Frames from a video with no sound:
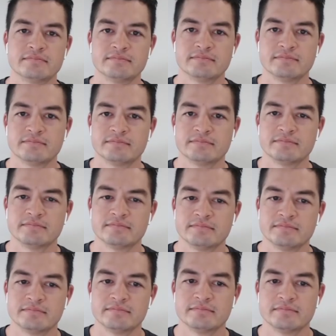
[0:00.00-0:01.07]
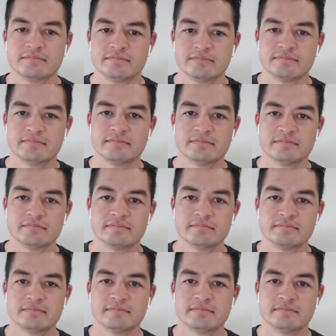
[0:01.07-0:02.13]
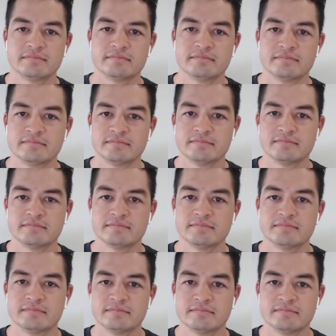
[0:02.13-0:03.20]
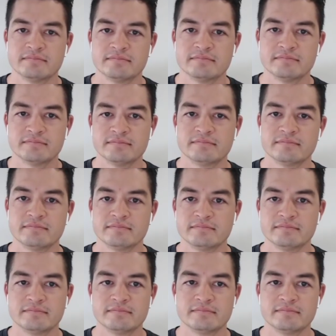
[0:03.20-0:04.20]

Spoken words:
[no speech]